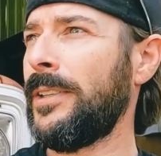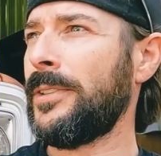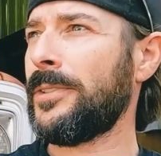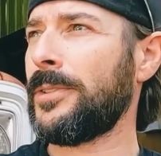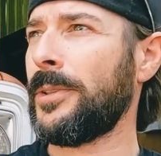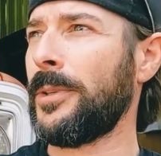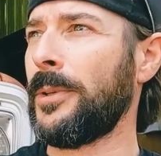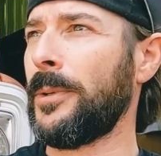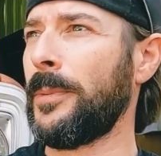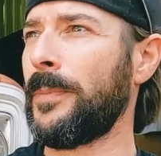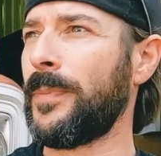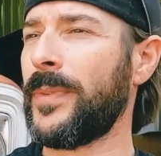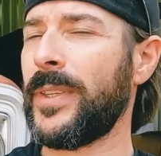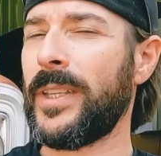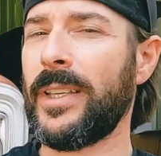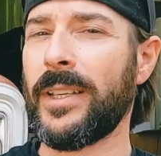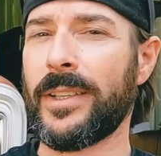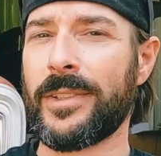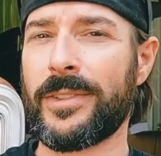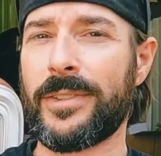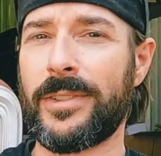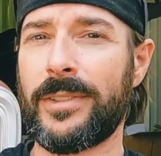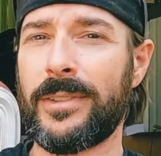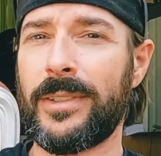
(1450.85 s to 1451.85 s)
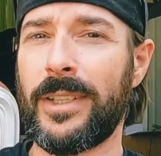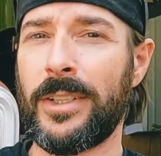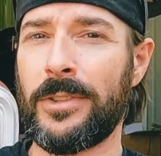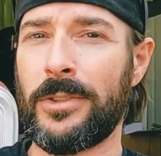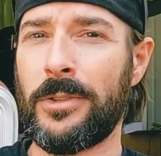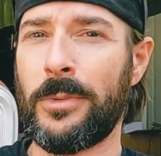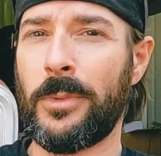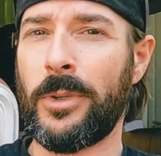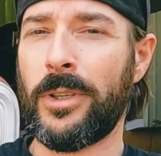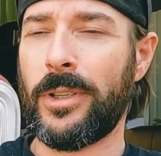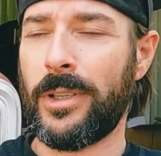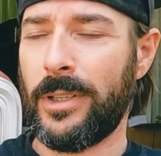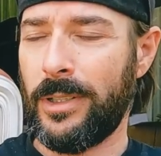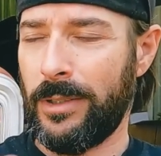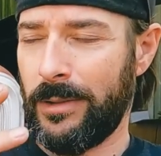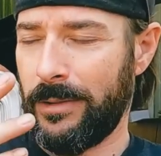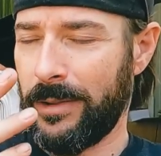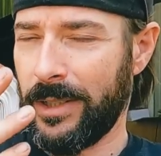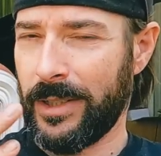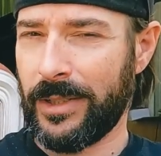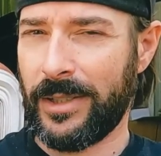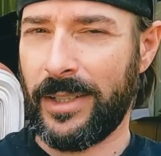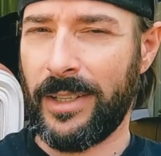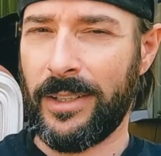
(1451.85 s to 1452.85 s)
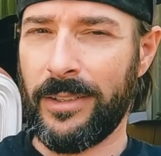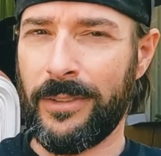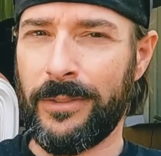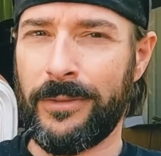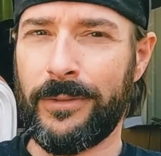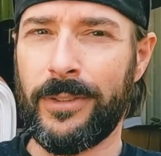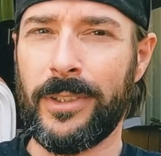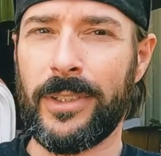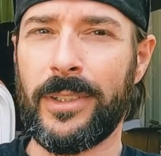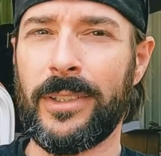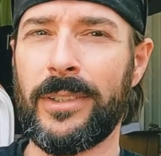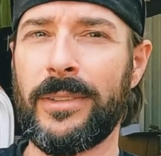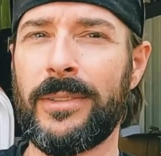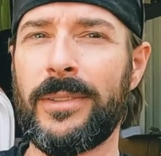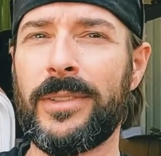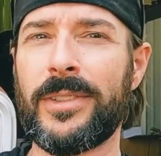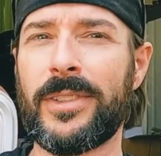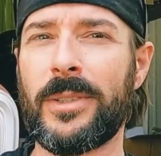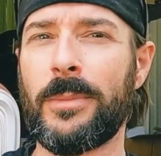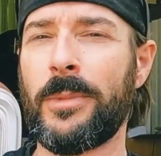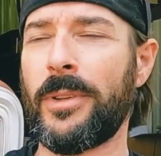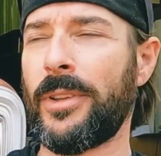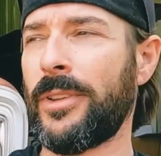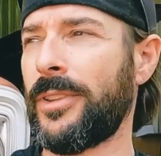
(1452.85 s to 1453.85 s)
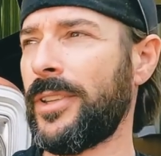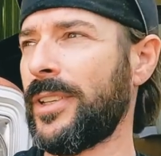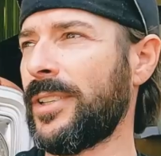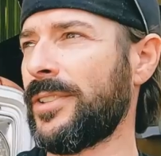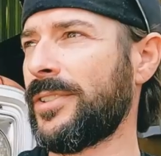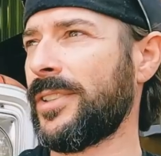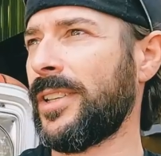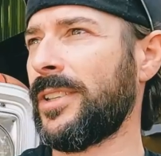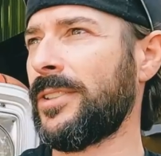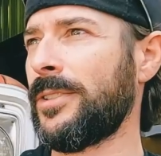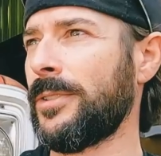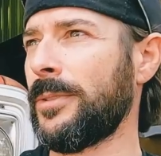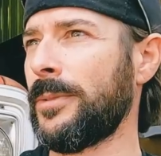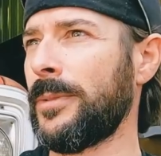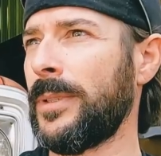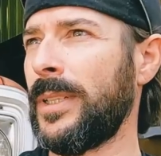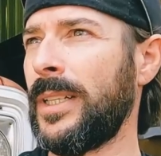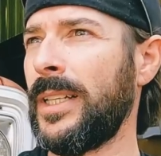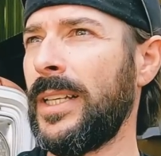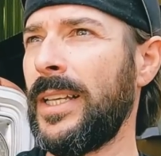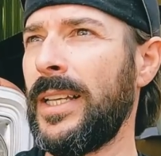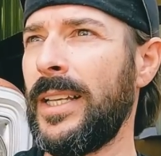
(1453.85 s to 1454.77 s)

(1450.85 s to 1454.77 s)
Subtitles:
So yes, I do work. That's kind of some of the things I do.